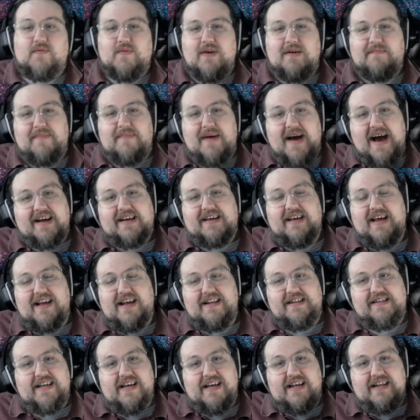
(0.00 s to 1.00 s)
went back
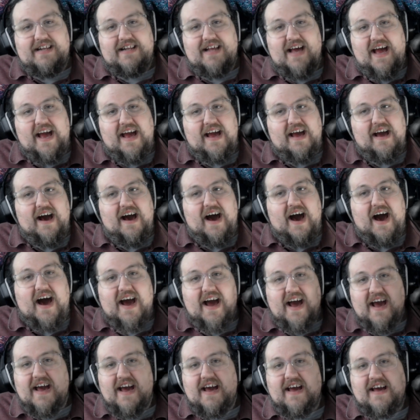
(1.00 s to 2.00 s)
and did a
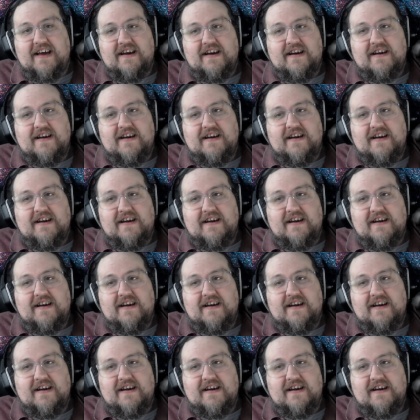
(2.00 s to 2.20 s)
high